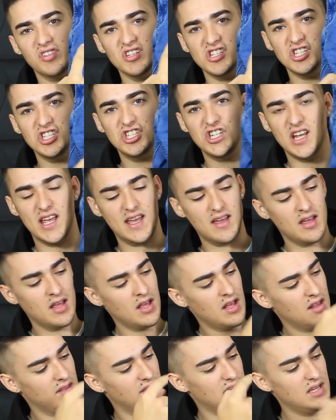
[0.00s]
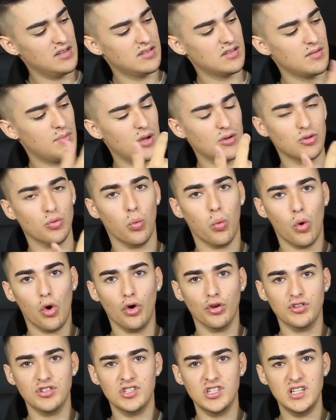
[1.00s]
to shit. These are the most
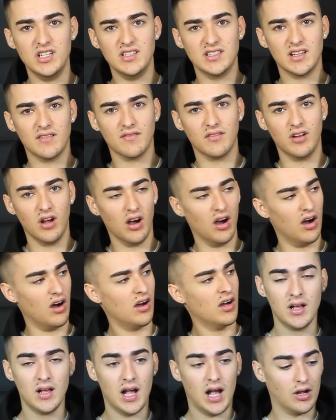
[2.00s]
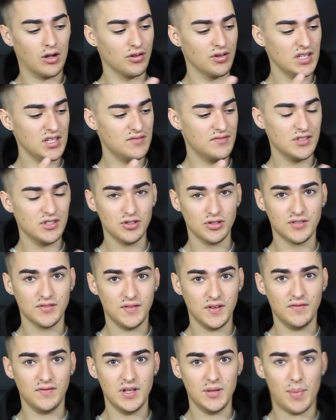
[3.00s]
worn jeans I've got. I got these for just
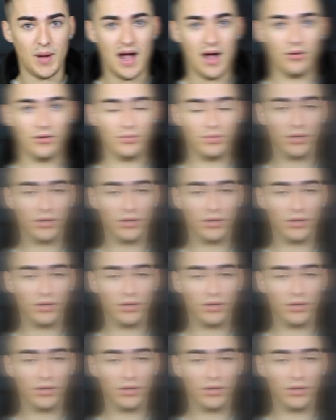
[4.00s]
£50